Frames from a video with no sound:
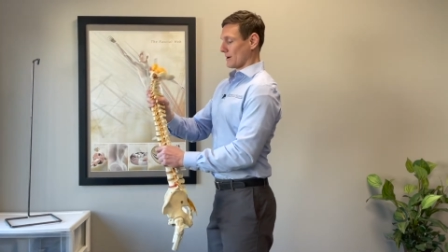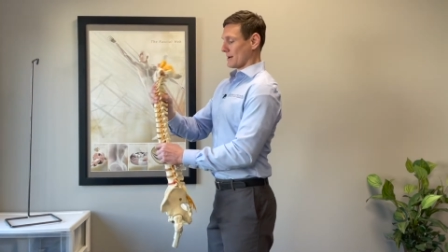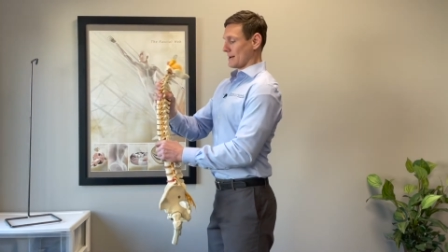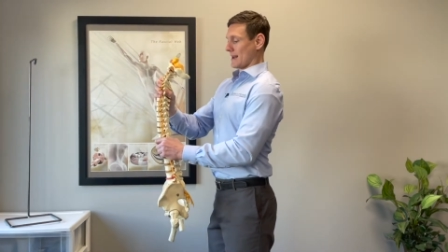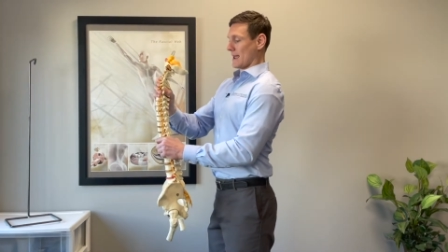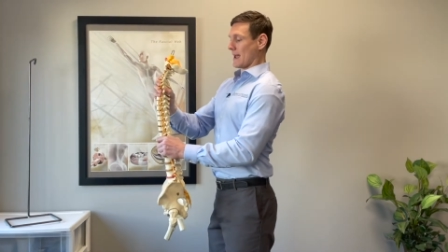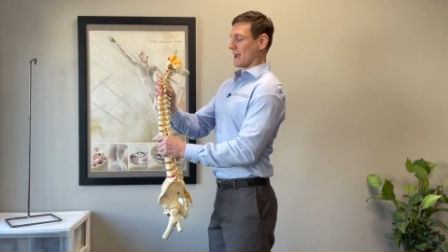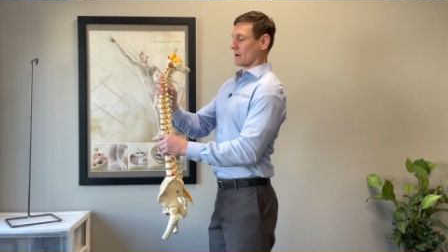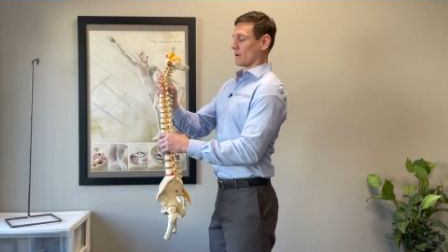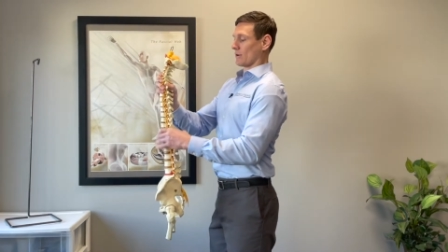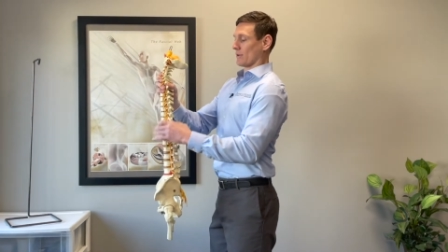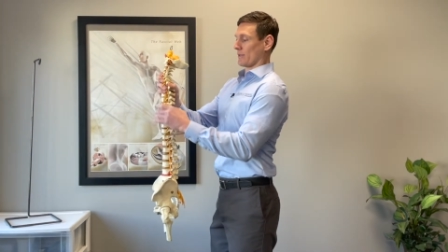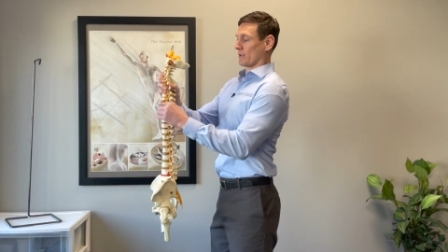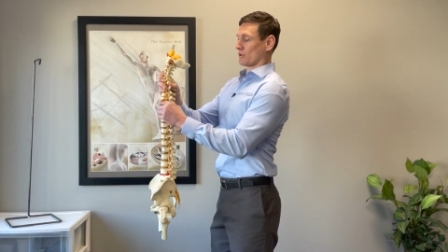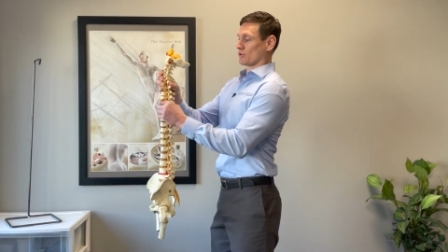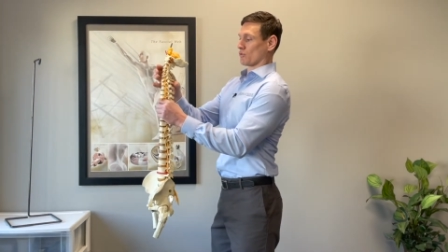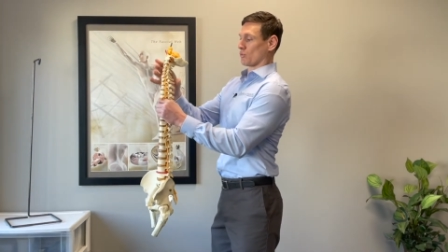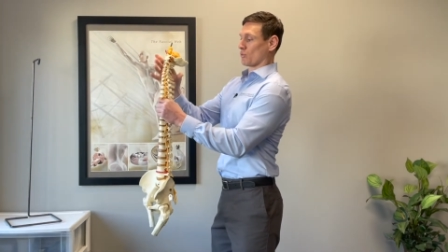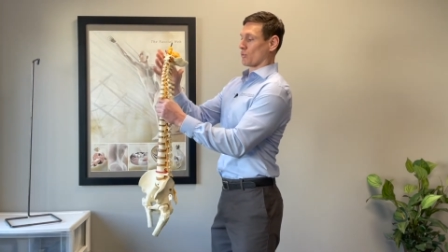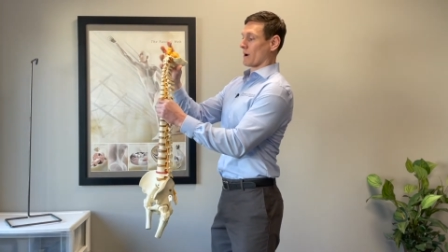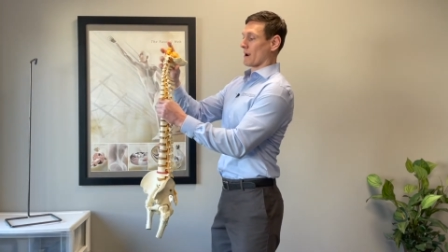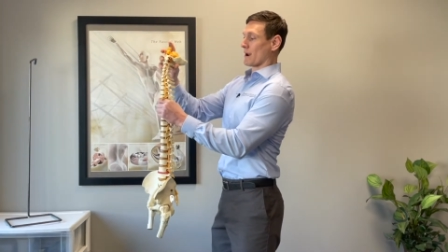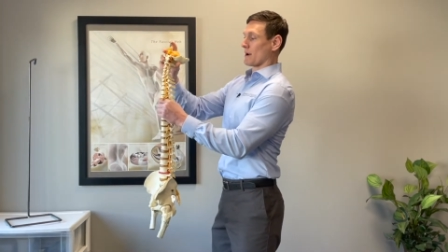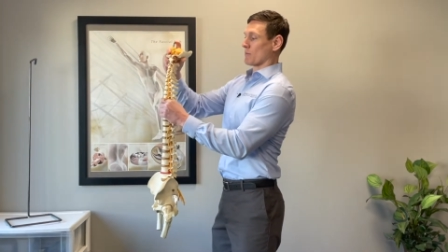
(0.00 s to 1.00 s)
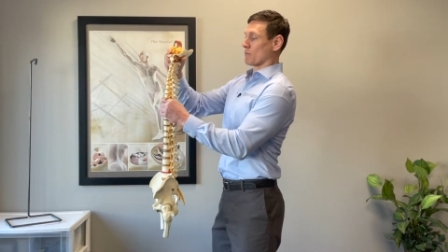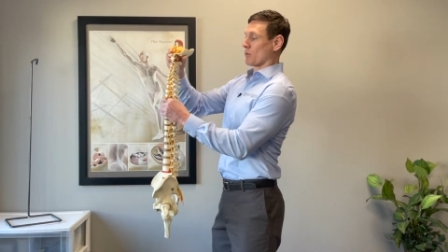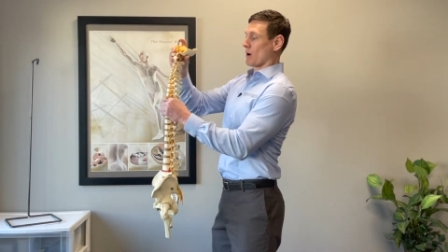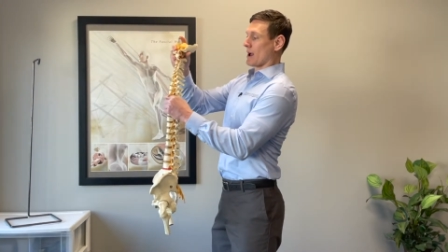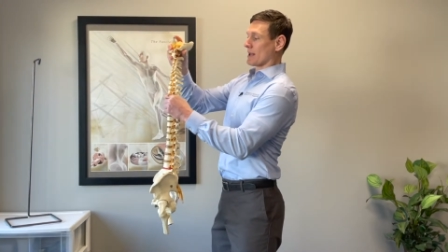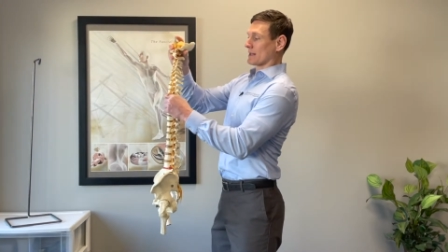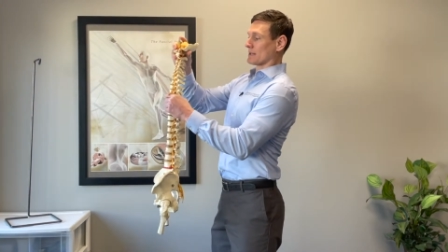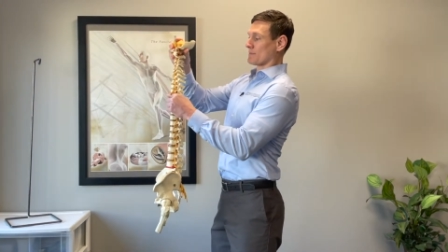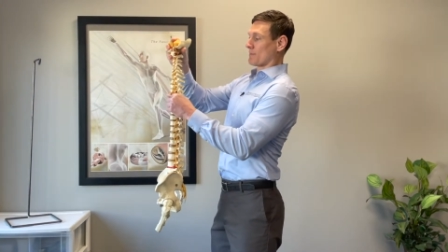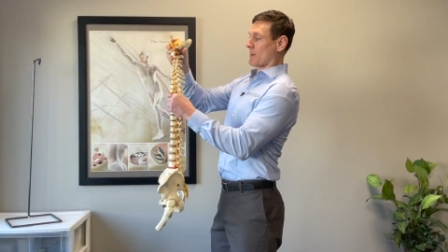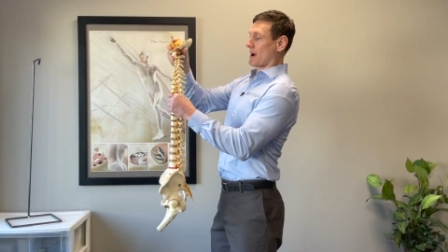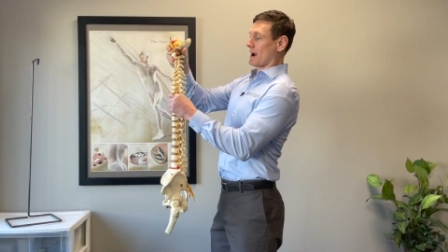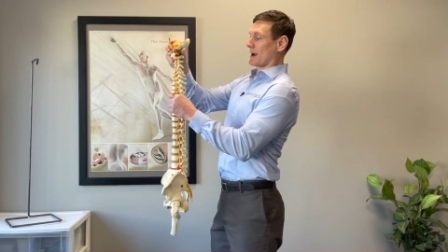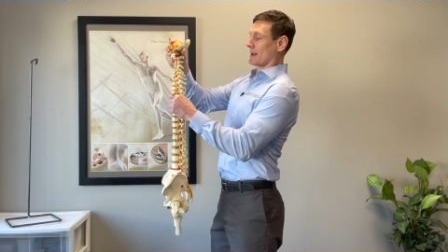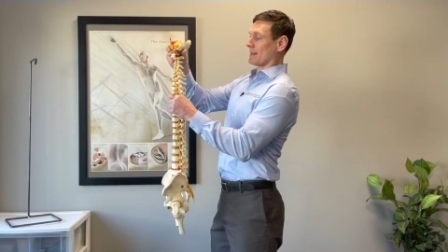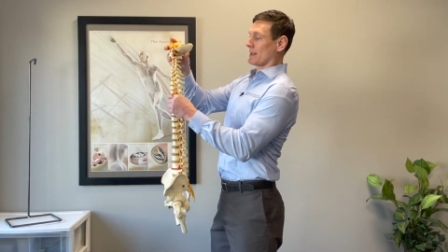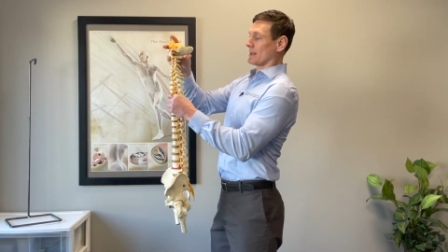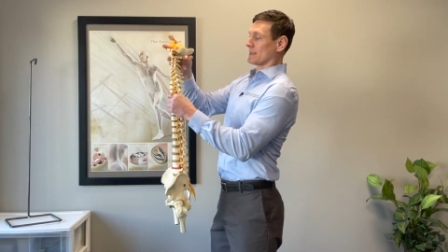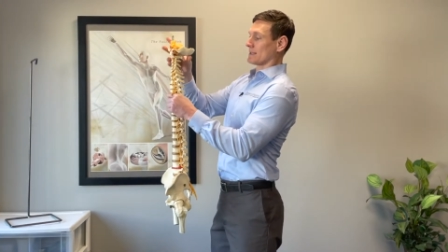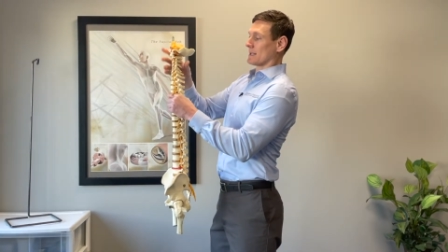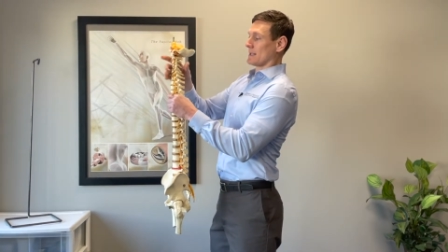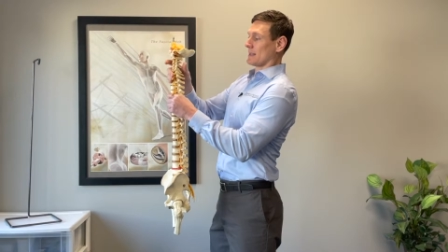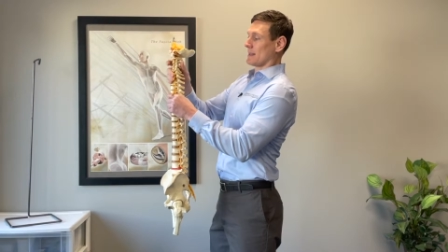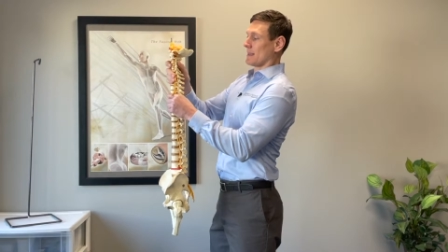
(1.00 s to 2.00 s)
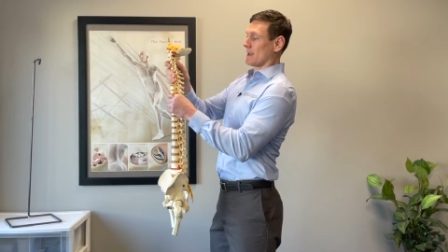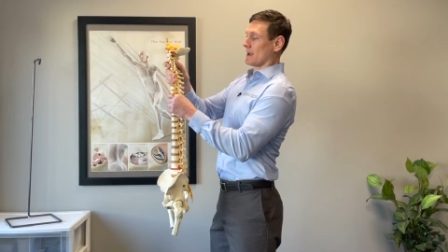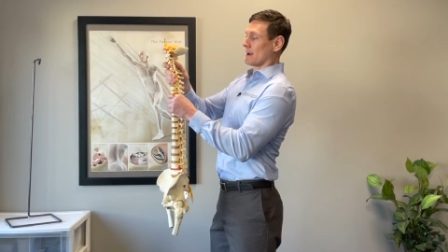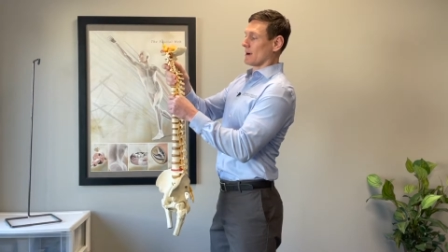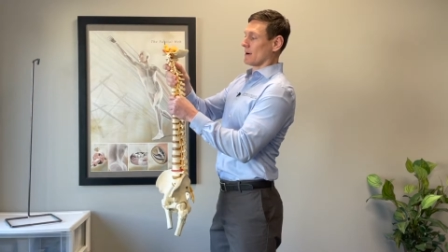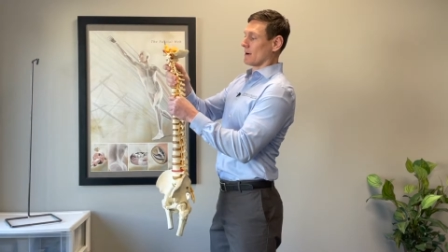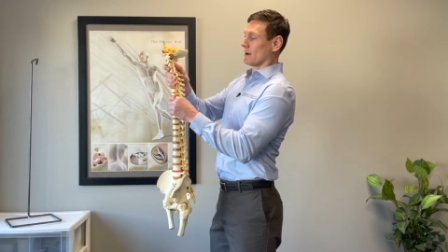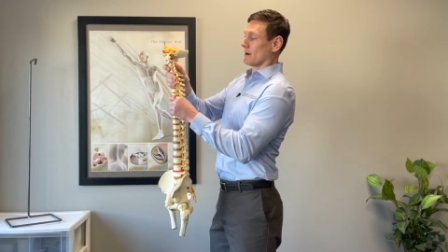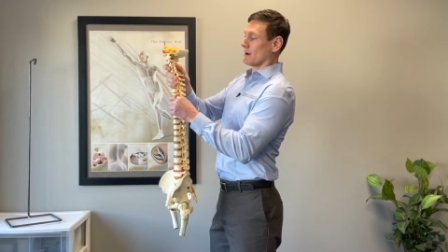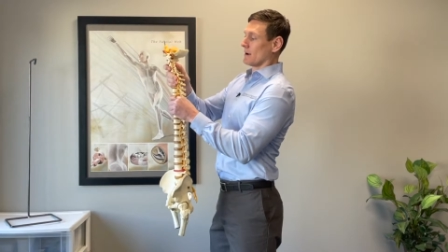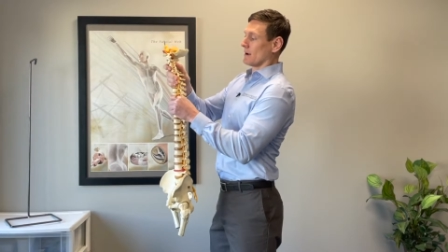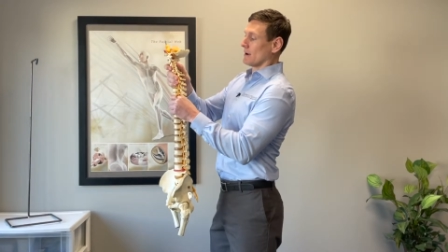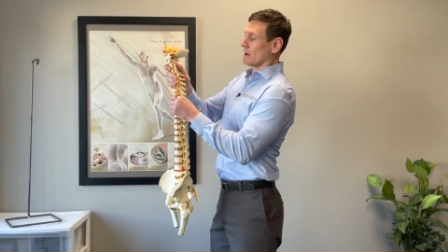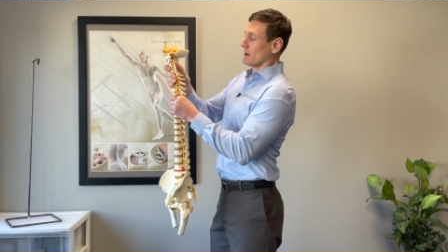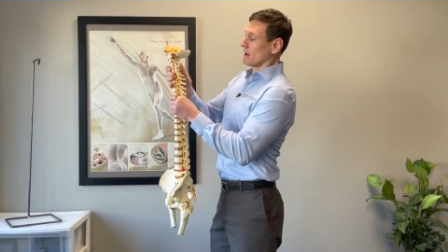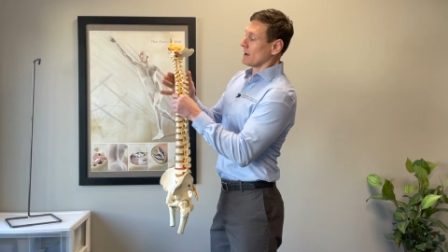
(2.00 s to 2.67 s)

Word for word: neck or this ramrod spine that's in there,